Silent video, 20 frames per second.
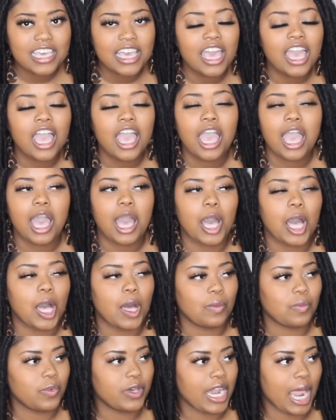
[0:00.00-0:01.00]

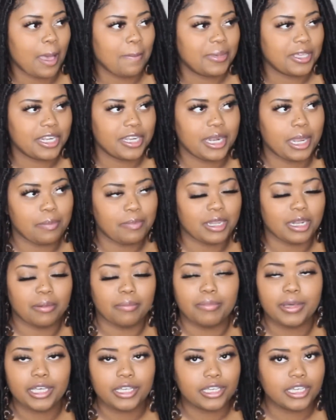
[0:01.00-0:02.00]
When I put it up in a
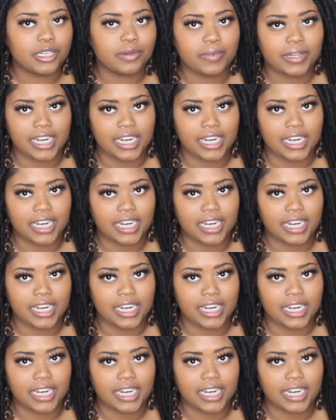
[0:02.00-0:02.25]
bun,